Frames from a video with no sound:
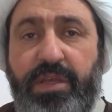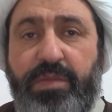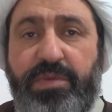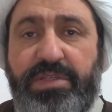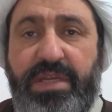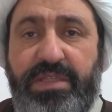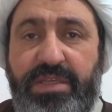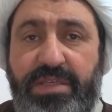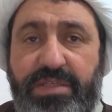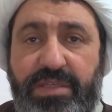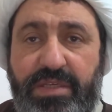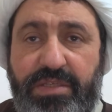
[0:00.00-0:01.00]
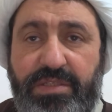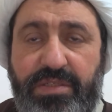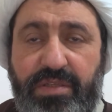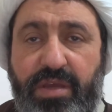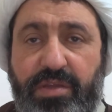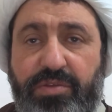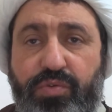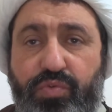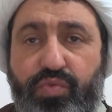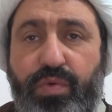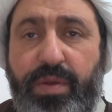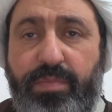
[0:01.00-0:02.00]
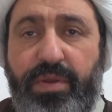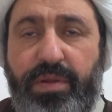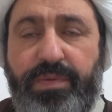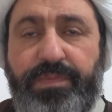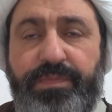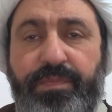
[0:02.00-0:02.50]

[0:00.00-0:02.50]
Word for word: It means that this is not doable.